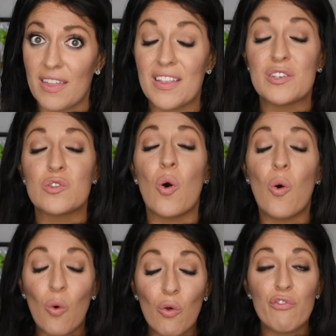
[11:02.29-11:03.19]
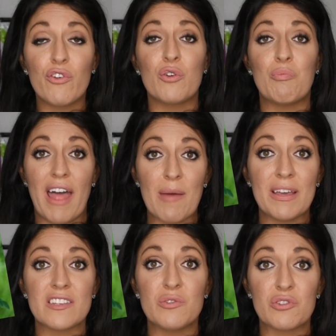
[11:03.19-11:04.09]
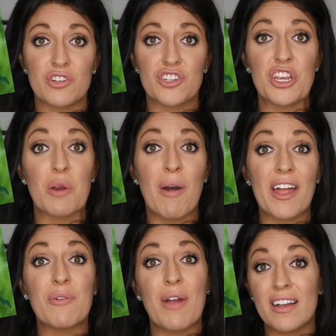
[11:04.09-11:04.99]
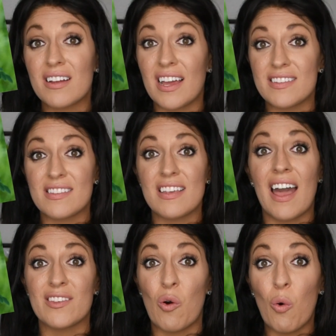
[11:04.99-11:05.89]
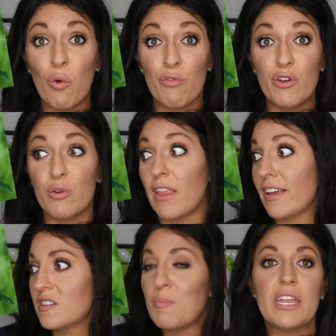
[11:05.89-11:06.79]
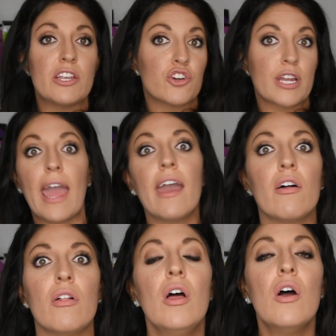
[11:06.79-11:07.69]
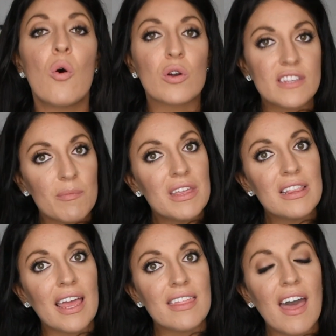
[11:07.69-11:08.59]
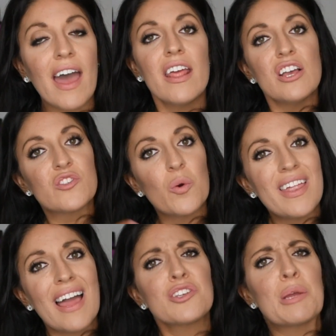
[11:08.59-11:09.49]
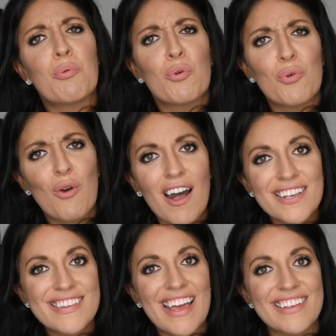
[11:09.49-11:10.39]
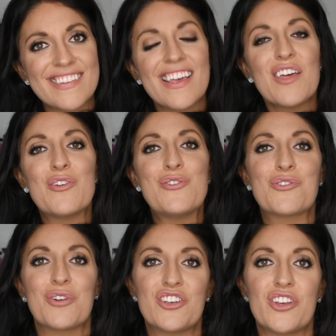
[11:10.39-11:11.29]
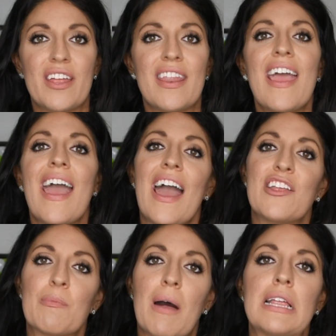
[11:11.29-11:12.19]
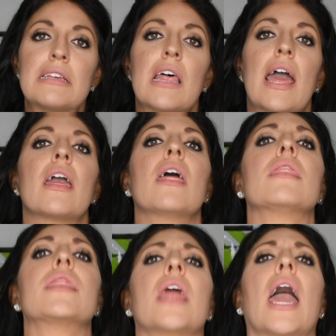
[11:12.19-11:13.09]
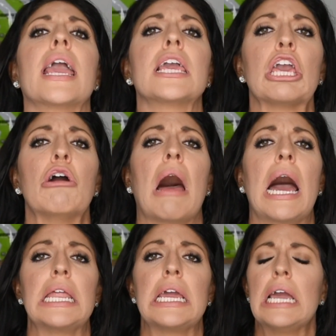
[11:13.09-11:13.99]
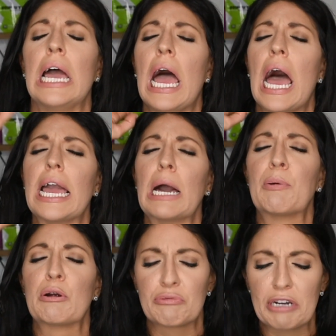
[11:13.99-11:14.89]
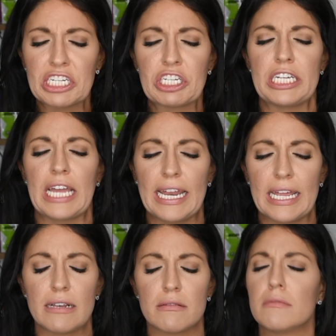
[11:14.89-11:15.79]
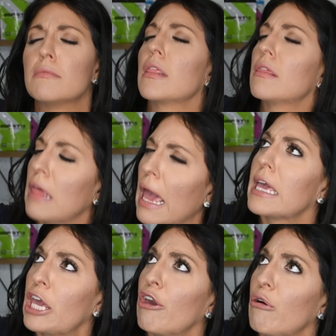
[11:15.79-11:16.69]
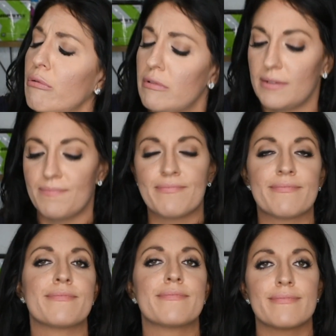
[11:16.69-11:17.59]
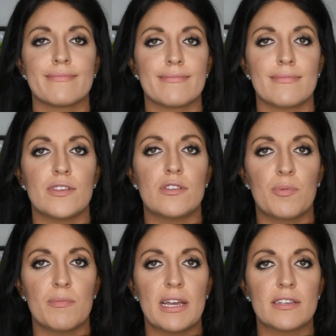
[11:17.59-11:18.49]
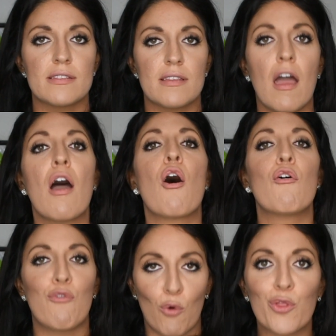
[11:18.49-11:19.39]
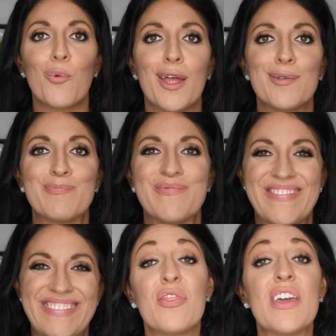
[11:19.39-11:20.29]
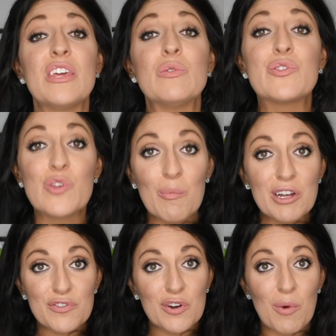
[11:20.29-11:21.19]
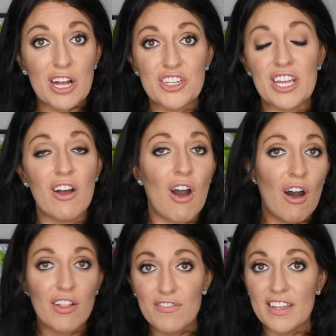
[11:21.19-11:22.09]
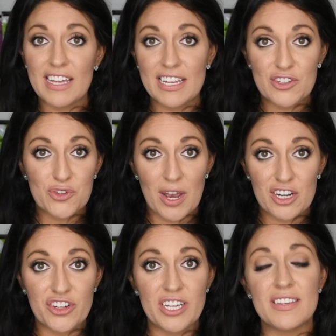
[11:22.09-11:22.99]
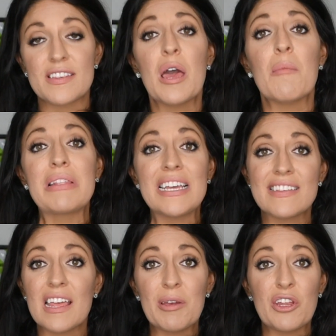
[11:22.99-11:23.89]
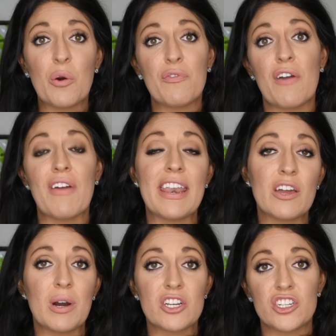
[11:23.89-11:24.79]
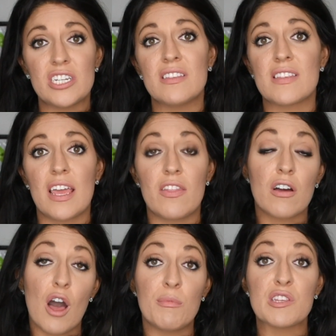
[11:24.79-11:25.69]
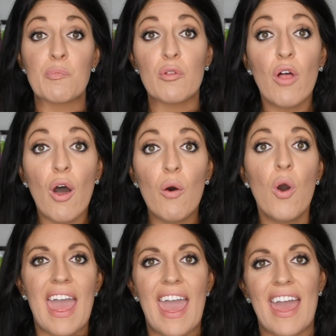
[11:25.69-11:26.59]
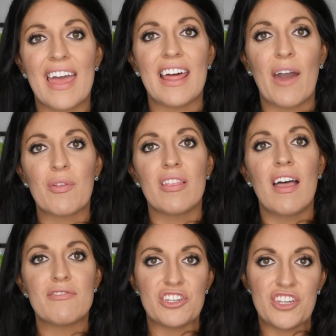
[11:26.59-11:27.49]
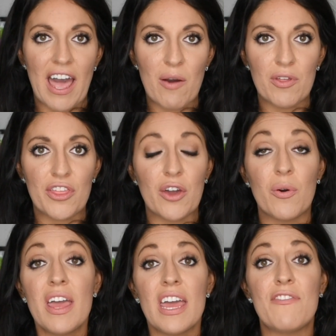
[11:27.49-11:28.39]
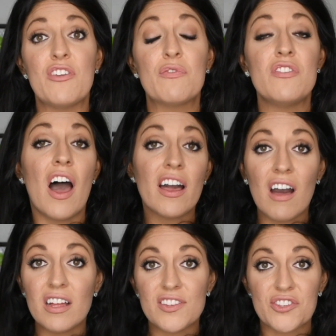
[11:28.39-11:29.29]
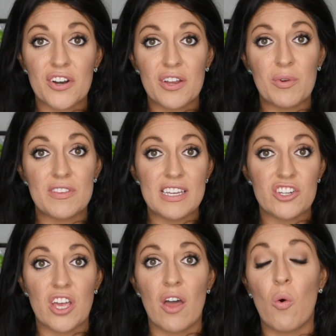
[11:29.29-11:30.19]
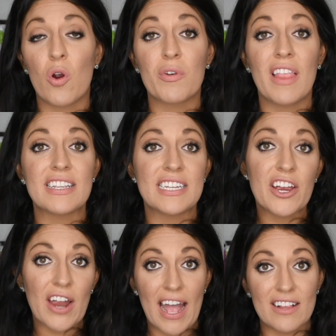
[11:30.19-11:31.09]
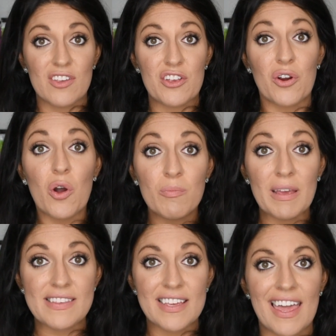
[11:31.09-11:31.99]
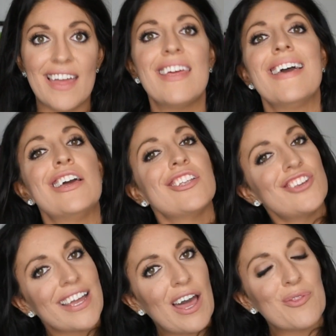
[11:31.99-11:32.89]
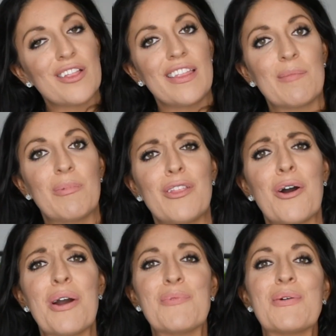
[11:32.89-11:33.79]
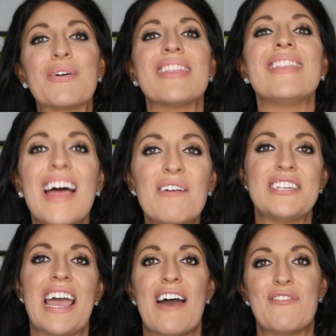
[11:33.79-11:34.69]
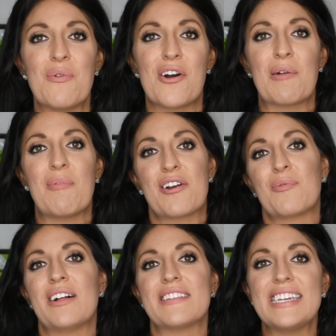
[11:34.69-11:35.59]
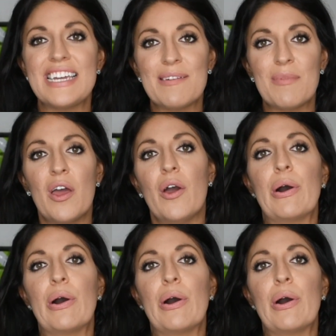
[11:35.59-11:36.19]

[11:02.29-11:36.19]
This is whole food, plant-based nutrition. Your body recognizes it as a whole food like spinach or kale or something like that. So it can actually process the nutrition, and your body is like, thank you, honey. I appreciate it. Thank you. Super Mix for the win. Thank you so much for watching all of the instructions. Please let me know if you have any questions in the comments below, and I would love to chat with you. If you've not gotten started with Zija or would like to get your hands on your own basic kit, check out the link below, and we would love to have you on our Barnwell team.